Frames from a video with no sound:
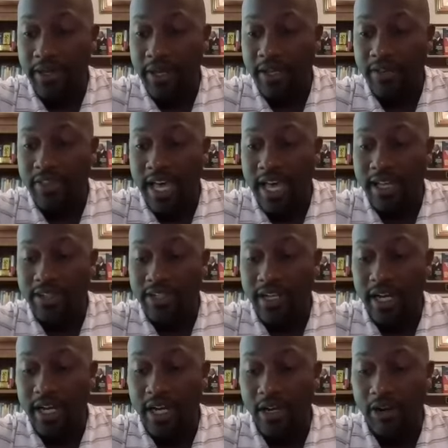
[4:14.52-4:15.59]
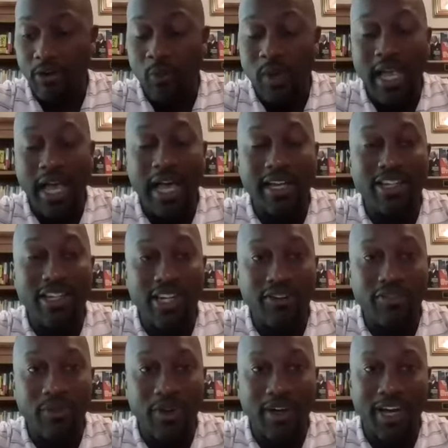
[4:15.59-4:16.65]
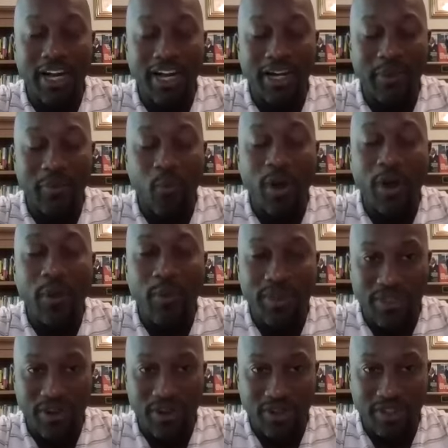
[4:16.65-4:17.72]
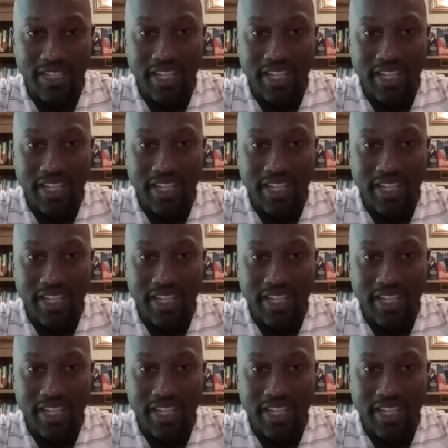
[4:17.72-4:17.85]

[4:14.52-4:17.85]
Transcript: that we had enough wherewithal